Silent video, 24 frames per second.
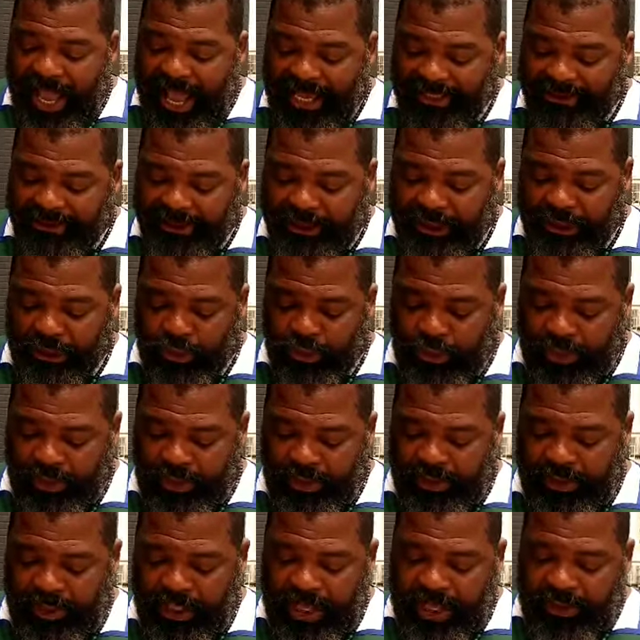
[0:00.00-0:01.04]
as it is
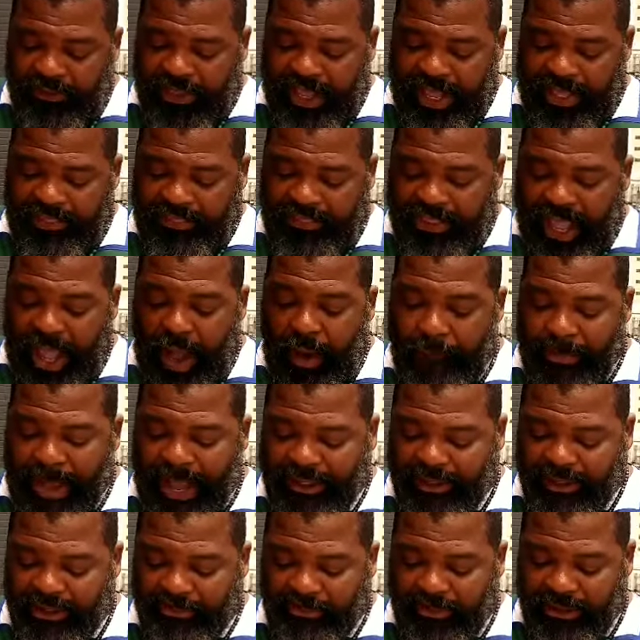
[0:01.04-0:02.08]
written, that thou
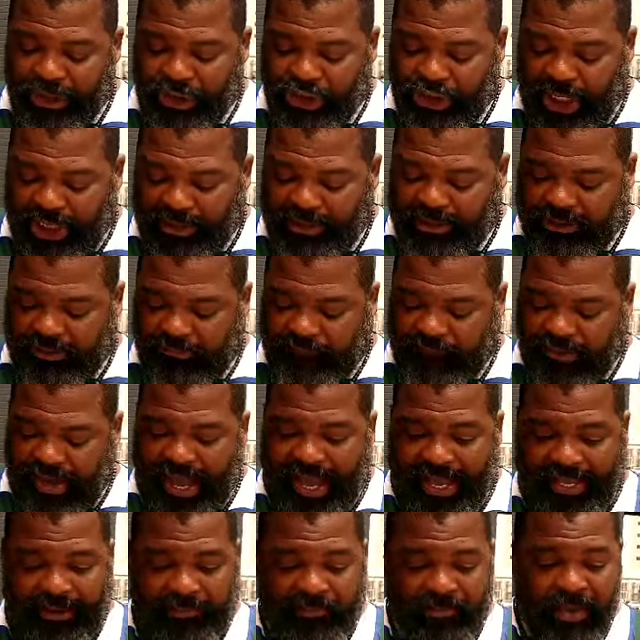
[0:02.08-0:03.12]
mightest be
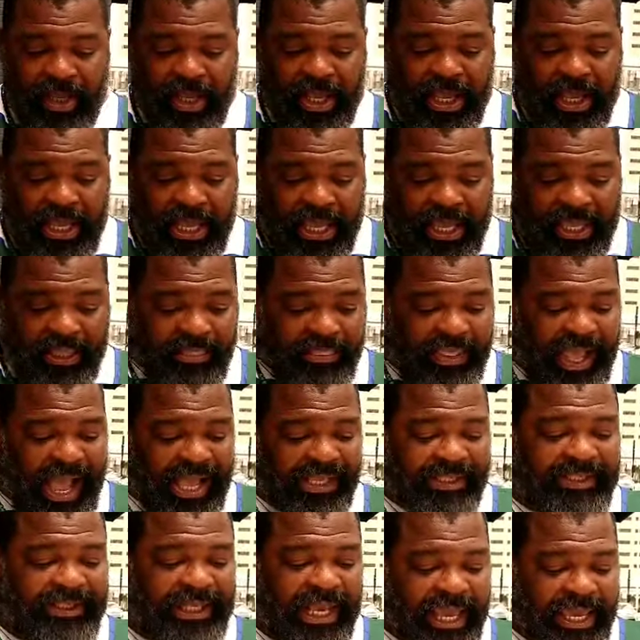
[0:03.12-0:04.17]
justified in
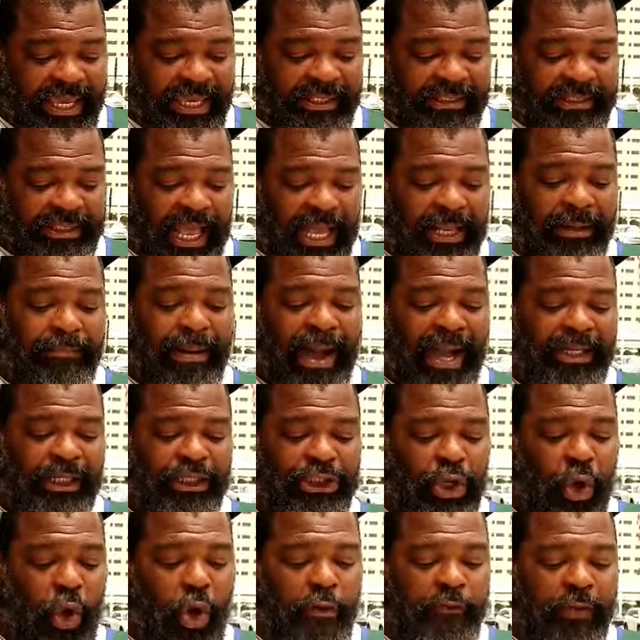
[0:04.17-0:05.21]
thy sayings and
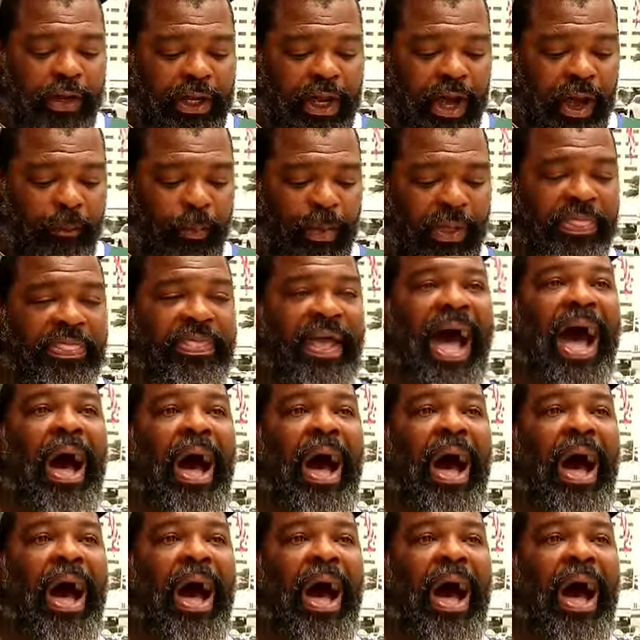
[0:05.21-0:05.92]
mightest overcome with